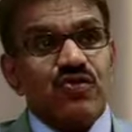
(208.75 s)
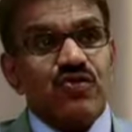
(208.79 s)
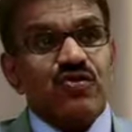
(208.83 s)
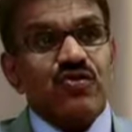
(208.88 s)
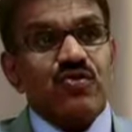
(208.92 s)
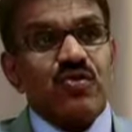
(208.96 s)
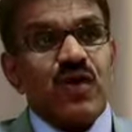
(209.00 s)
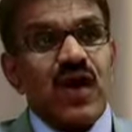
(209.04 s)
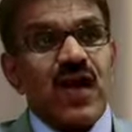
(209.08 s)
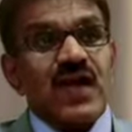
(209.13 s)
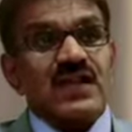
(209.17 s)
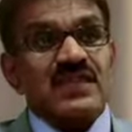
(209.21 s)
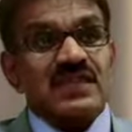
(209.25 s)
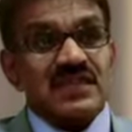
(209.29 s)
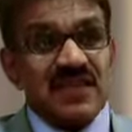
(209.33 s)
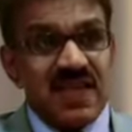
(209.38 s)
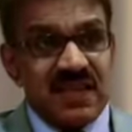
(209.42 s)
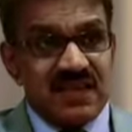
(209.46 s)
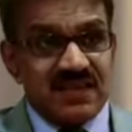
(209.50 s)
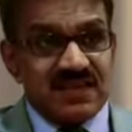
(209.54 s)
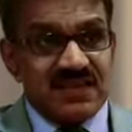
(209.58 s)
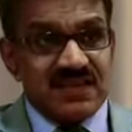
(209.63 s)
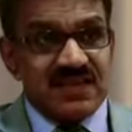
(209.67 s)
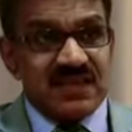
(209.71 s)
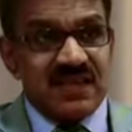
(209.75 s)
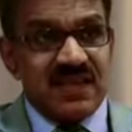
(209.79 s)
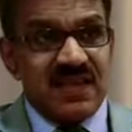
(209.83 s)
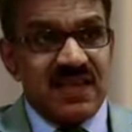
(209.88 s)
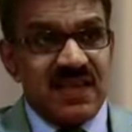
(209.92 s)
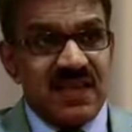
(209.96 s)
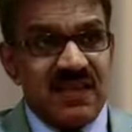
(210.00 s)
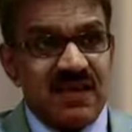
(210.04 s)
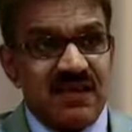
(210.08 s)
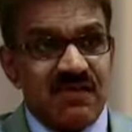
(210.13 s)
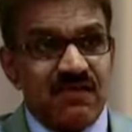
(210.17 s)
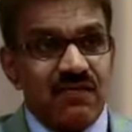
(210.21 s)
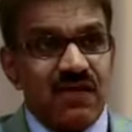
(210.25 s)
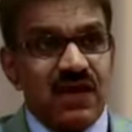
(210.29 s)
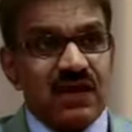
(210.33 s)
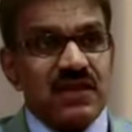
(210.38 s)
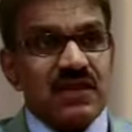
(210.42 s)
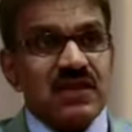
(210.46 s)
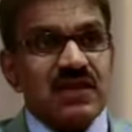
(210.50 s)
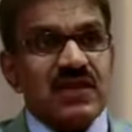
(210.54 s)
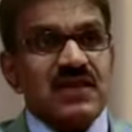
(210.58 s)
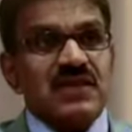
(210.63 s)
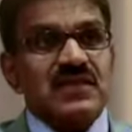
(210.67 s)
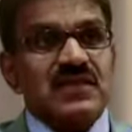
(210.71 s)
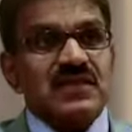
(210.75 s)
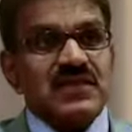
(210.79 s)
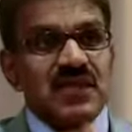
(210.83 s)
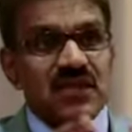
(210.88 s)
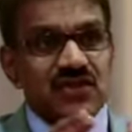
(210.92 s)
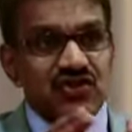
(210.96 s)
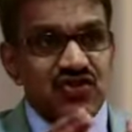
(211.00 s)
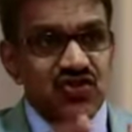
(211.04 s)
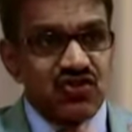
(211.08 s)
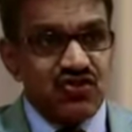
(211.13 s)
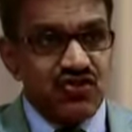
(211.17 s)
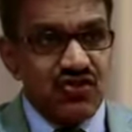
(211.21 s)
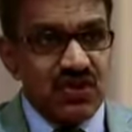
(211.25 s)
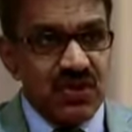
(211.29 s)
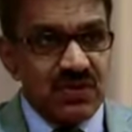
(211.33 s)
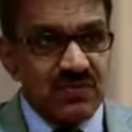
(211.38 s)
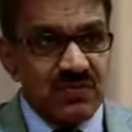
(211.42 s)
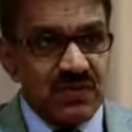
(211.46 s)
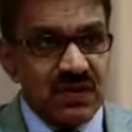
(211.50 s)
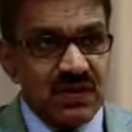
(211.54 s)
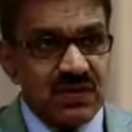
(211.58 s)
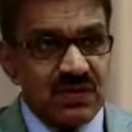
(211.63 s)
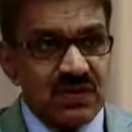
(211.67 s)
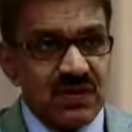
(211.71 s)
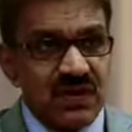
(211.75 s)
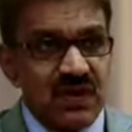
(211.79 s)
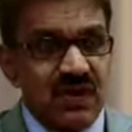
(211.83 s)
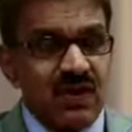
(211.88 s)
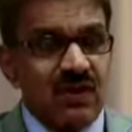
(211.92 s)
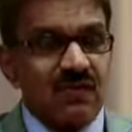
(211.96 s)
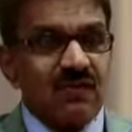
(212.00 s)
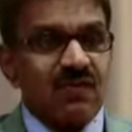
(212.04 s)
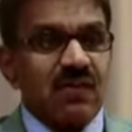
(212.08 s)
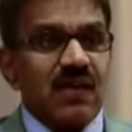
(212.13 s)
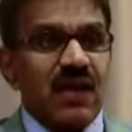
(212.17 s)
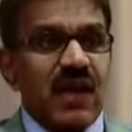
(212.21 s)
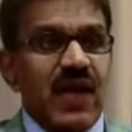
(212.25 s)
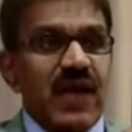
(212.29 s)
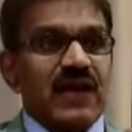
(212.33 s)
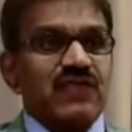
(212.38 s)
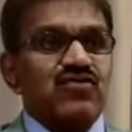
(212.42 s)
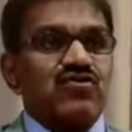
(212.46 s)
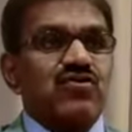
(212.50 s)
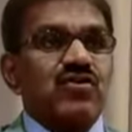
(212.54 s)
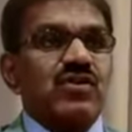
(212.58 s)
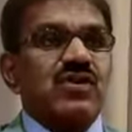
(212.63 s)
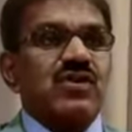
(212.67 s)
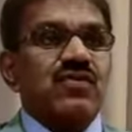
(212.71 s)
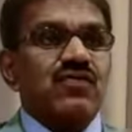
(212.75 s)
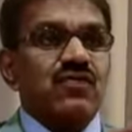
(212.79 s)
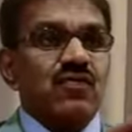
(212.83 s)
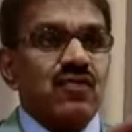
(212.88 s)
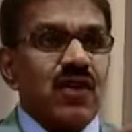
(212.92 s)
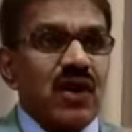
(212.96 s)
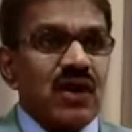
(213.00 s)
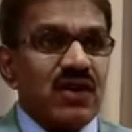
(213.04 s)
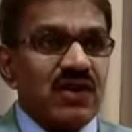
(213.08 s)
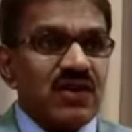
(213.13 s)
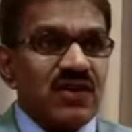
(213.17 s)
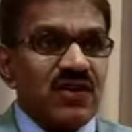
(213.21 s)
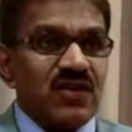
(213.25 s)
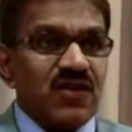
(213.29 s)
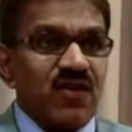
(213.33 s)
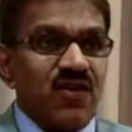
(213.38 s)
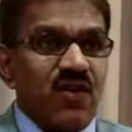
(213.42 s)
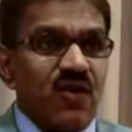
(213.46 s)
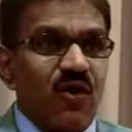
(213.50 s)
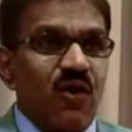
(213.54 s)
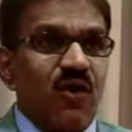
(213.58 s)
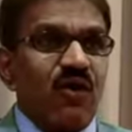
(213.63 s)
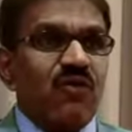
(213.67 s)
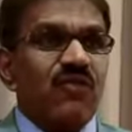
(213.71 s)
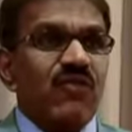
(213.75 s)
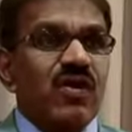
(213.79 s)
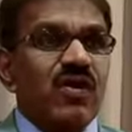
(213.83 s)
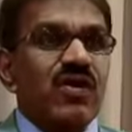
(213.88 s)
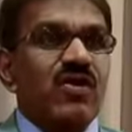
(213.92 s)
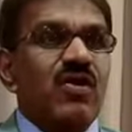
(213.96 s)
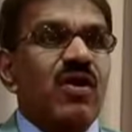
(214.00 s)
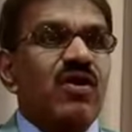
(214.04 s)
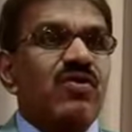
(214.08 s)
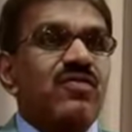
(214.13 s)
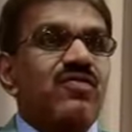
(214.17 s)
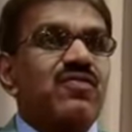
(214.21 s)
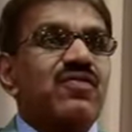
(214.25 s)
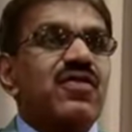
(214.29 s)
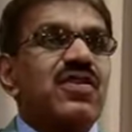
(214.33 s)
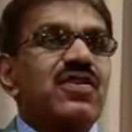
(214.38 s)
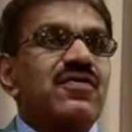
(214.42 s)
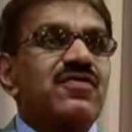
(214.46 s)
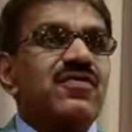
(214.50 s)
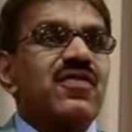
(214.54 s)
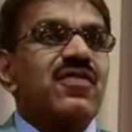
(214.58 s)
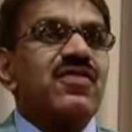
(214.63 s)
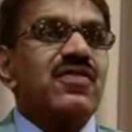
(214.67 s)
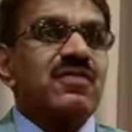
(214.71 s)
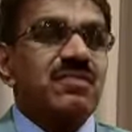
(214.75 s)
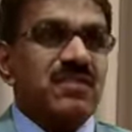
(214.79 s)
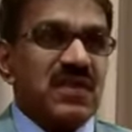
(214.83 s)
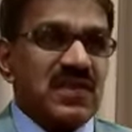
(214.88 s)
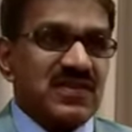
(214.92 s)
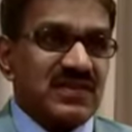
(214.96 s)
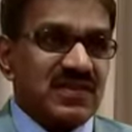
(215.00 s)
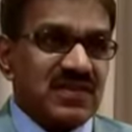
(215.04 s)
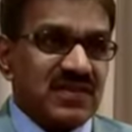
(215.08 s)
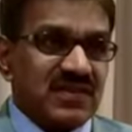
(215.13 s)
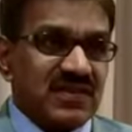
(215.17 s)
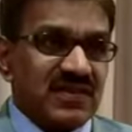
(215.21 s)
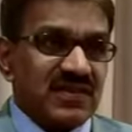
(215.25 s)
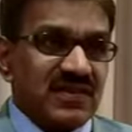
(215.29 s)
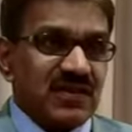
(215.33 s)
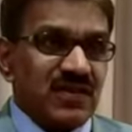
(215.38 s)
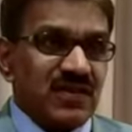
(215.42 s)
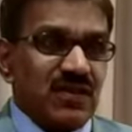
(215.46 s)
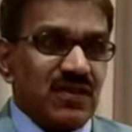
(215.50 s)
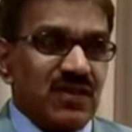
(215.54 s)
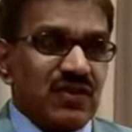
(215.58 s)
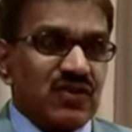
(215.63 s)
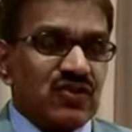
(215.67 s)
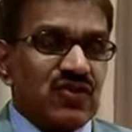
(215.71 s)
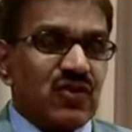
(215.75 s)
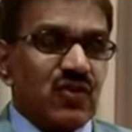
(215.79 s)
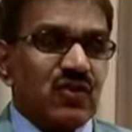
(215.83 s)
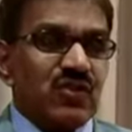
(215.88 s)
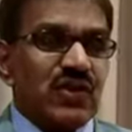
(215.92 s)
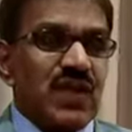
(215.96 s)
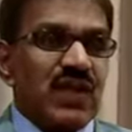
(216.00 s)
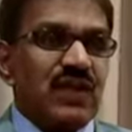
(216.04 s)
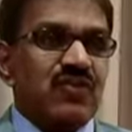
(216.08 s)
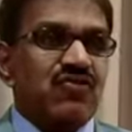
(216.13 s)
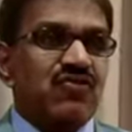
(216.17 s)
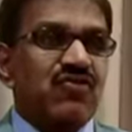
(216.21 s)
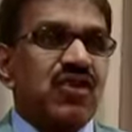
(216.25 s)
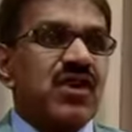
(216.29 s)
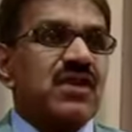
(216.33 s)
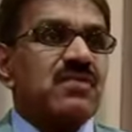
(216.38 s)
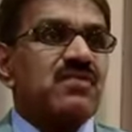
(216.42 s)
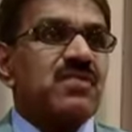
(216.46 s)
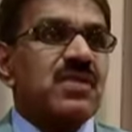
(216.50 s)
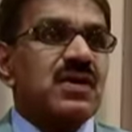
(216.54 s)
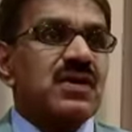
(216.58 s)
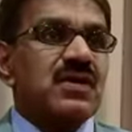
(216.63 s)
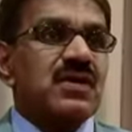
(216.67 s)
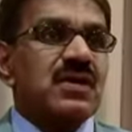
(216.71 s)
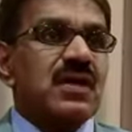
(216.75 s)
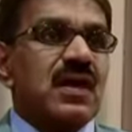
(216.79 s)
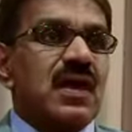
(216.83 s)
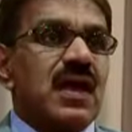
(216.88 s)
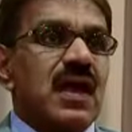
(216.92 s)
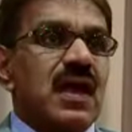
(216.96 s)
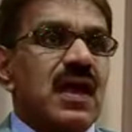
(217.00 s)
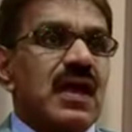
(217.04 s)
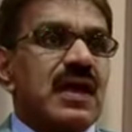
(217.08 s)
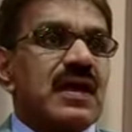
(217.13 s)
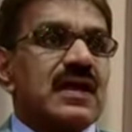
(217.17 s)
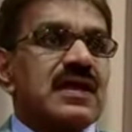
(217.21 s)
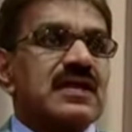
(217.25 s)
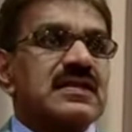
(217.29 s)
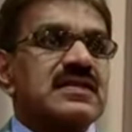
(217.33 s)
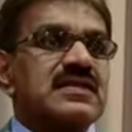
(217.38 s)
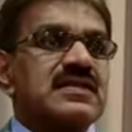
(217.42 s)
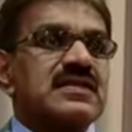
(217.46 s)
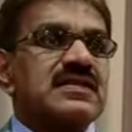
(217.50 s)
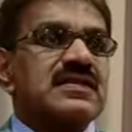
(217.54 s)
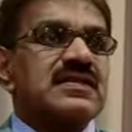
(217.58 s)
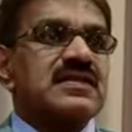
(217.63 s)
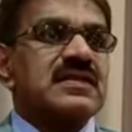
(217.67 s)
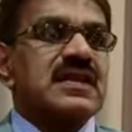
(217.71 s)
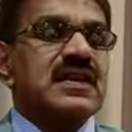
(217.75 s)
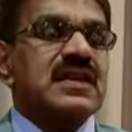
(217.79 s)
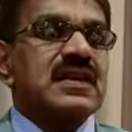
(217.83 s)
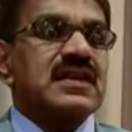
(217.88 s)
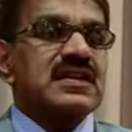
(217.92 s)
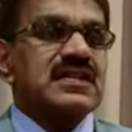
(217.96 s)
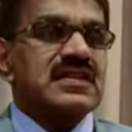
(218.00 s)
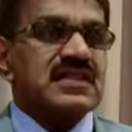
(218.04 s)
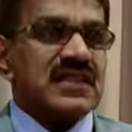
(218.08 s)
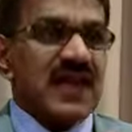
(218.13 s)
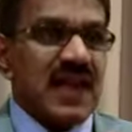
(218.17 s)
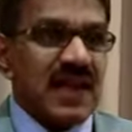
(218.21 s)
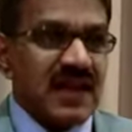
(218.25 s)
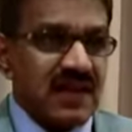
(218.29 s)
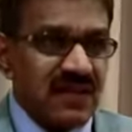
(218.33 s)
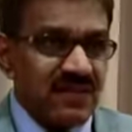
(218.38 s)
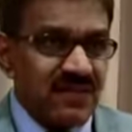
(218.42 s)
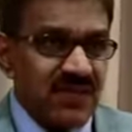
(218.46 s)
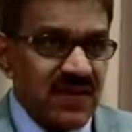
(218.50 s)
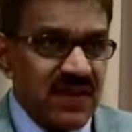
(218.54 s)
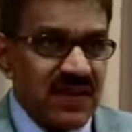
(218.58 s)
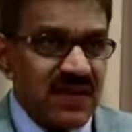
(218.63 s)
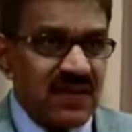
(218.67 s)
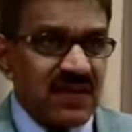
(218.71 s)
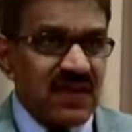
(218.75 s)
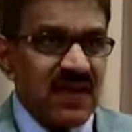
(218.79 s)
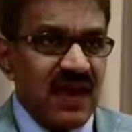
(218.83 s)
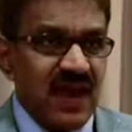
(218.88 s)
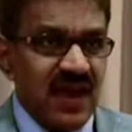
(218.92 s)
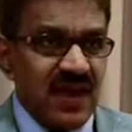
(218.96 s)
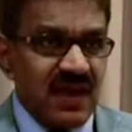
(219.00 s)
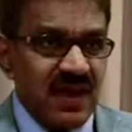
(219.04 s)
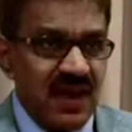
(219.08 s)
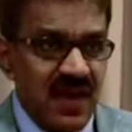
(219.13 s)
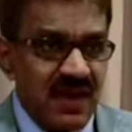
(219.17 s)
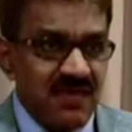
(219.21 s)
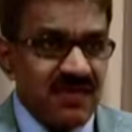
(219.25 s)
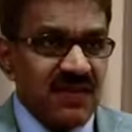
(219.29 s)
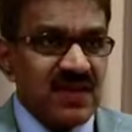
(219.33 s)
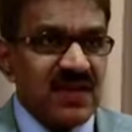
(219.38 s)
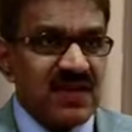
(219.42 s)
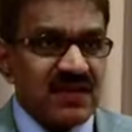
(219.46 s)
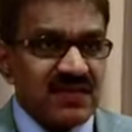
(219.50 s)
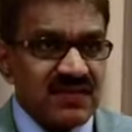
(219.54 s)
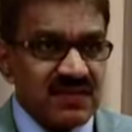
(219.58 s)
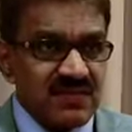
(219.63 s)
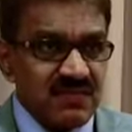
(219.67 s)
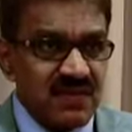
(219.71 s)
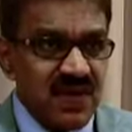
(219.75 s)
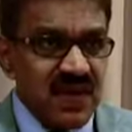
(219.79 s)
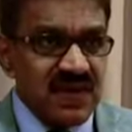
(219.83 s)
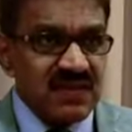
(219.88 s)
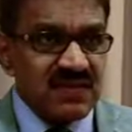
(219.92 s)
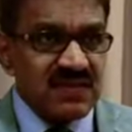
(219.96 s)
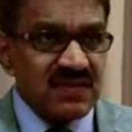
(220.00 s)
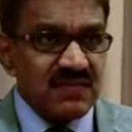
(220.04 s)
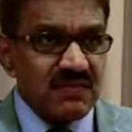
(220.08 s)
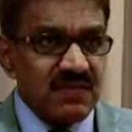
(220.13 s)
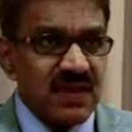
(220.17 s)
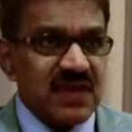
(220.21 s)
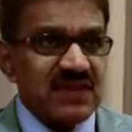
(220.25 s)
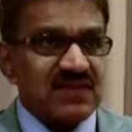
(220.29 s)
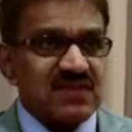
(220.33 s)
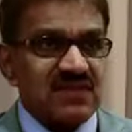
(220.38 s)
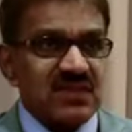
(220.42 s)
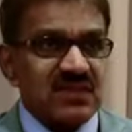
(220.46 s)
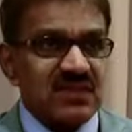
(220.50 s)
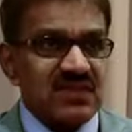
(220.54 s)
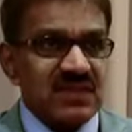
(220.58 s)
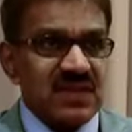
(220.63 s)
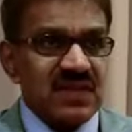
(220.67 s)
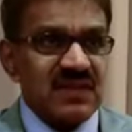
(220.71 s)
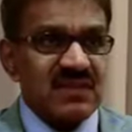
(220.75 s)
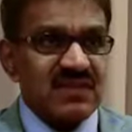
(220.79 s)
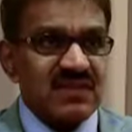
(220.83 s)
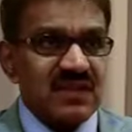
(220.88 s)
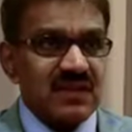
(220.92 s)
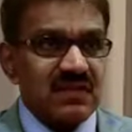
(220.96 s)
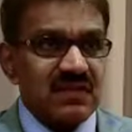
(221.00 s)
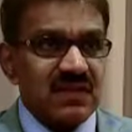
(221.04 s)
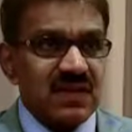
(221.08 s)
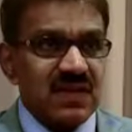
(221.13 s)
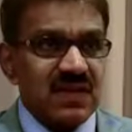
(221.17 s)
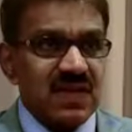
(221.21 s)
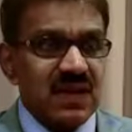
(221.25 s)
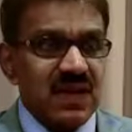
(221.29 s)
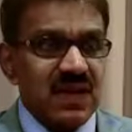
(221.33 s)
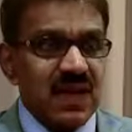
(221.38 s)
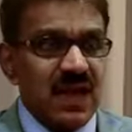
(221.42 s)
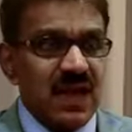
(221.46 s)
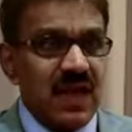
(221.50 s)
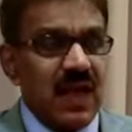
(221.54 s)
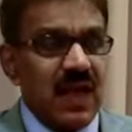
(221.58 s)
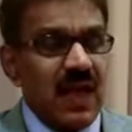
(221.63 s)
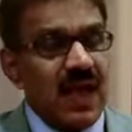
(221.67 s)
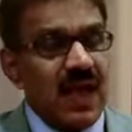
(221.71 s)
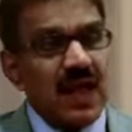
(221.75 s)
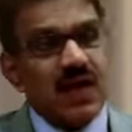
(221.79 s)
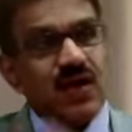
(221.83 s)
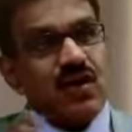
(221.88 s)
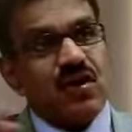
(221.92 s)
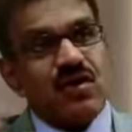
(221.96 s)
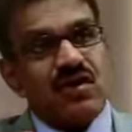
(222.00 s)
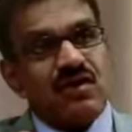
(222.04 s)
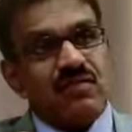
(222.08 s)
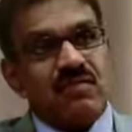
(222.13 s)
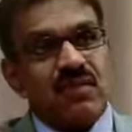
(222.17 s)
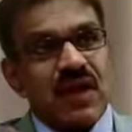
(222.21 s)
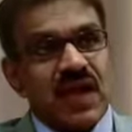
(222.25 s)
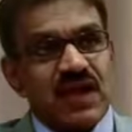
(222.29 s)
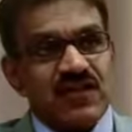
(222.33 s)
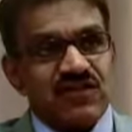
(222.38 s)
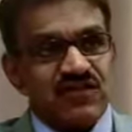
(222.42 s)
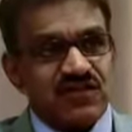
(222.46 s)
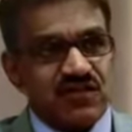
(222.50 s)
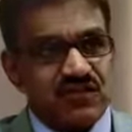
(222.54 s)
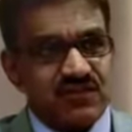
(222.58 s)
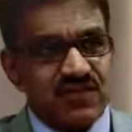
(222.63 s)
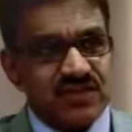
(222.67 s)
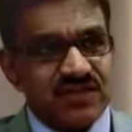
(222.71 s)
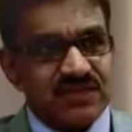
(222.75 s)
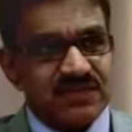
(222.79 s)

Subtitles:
to assess whether such treatment will actually work or will not work for a patient. So that treatment is scientific and evidence-based, based on sensitivity and not a blind shot.